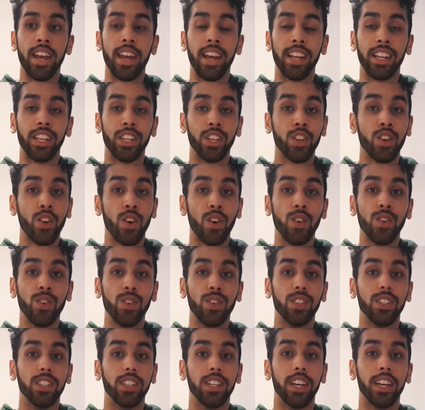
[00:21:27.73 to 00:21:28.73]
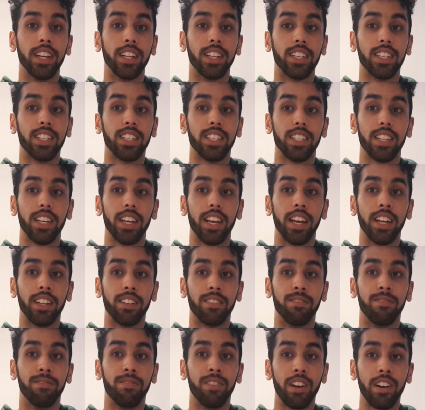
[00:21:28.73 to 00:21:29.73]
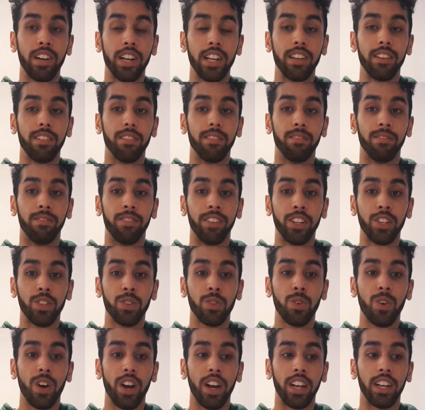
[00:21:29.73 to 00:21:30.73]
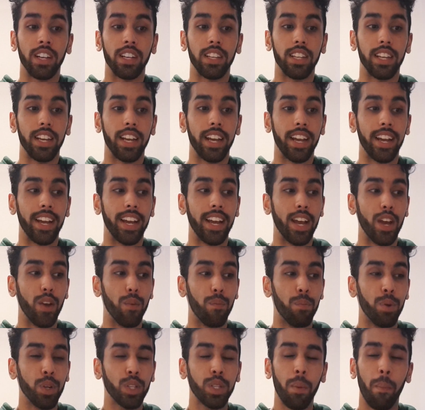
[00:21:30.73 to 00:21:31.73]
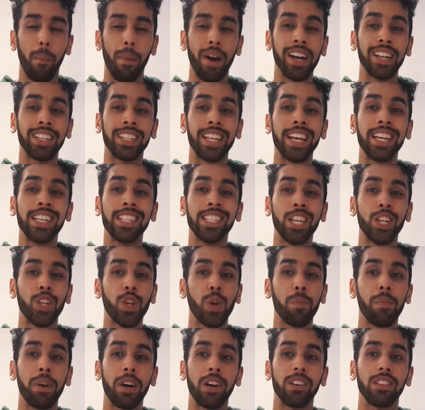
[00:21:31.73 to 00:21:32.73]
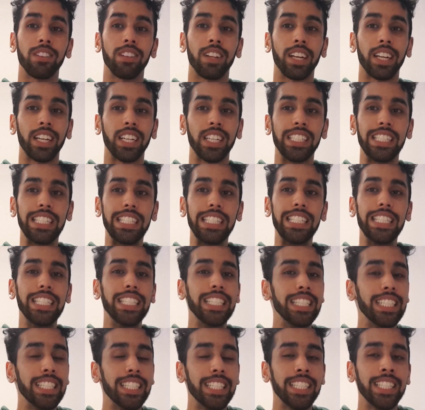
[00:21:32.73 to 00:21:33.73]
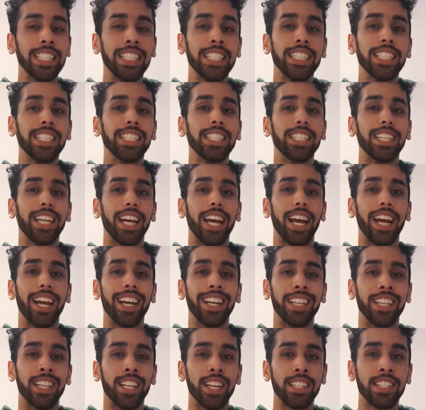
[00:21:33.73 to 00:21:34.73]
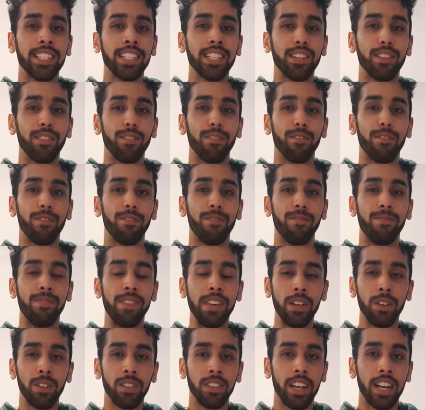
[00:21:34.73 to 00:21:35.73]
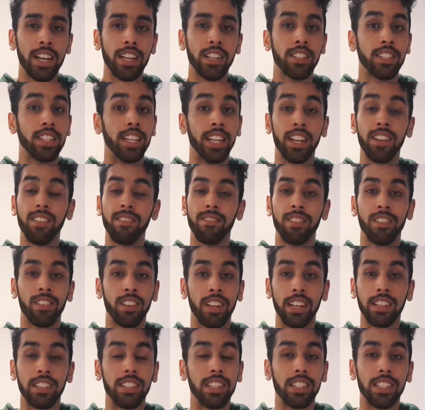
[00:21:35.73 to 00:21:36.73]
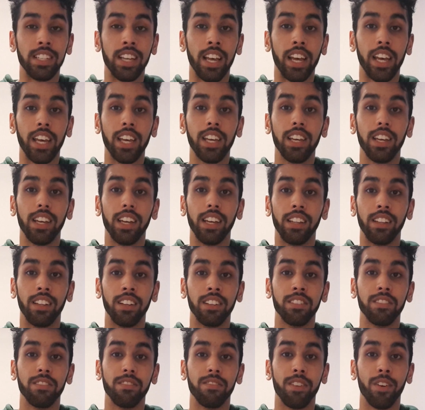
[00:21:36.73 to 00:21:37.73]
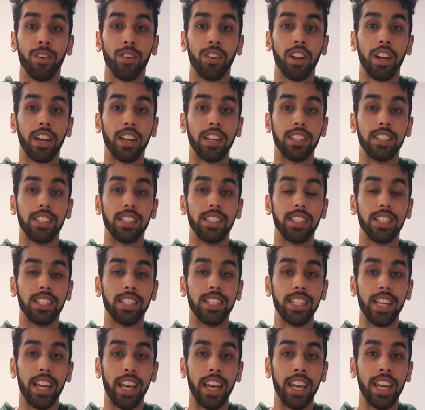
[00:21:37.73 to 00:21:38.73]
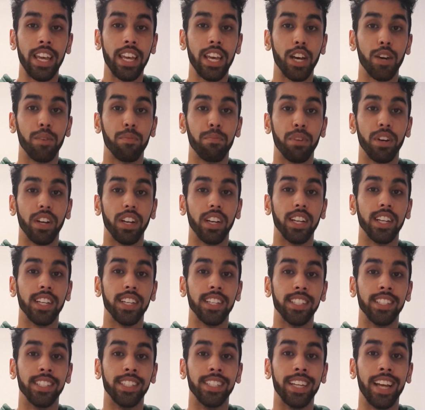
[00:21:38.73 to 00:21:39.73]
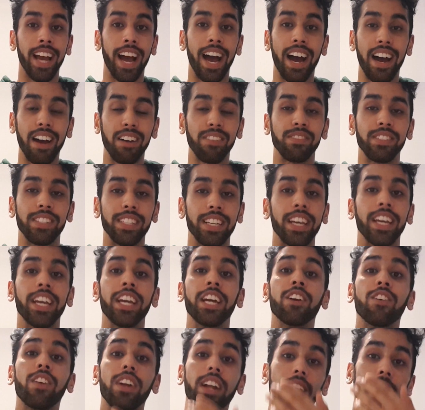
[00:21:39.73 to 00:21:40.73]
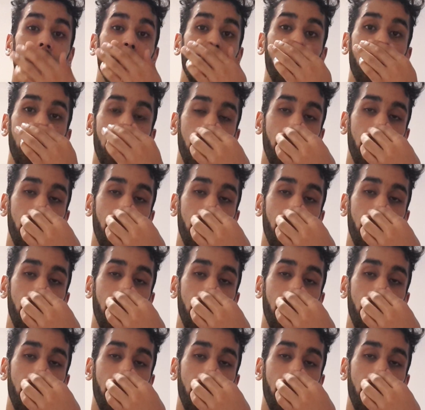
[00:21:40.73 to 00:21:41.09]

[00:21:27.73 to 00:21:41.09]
it's very visual, and it puts a bad taste in your mouth. Like, it doesn't feel nice. It didn't feel nice to say. It doesn't feel nice to hear, but you have to hear it.